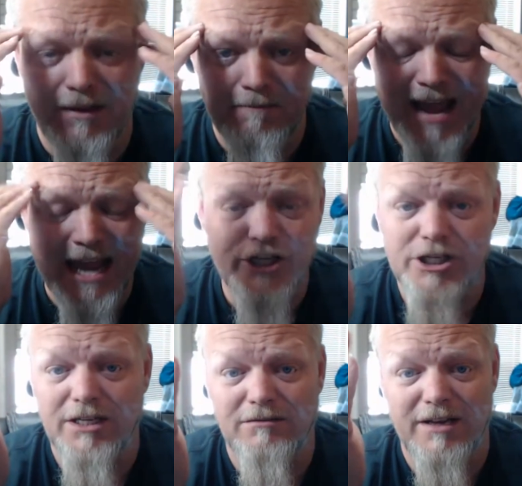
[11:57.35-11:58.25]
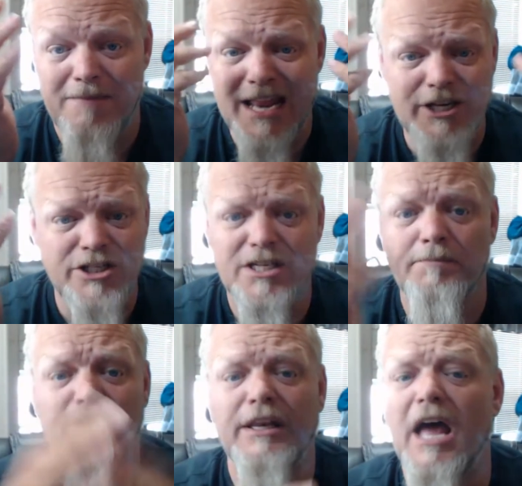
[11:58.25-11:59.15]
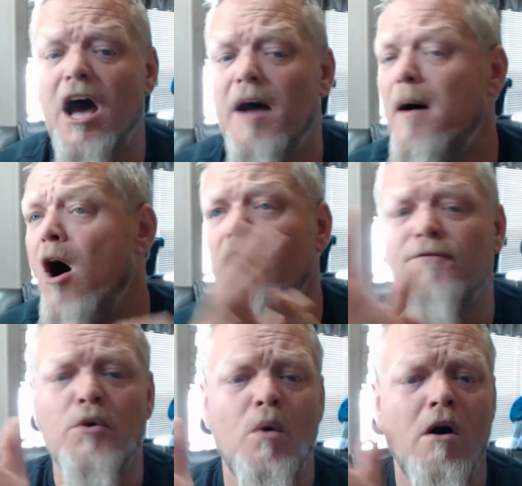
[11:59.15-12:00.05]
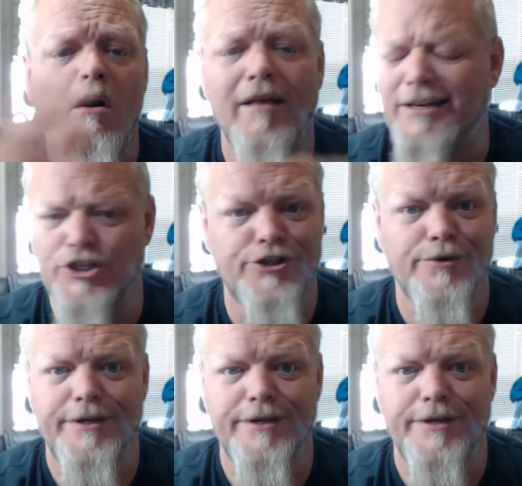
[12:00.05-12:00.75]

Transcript: Imagine it. Imagine something off the wall and just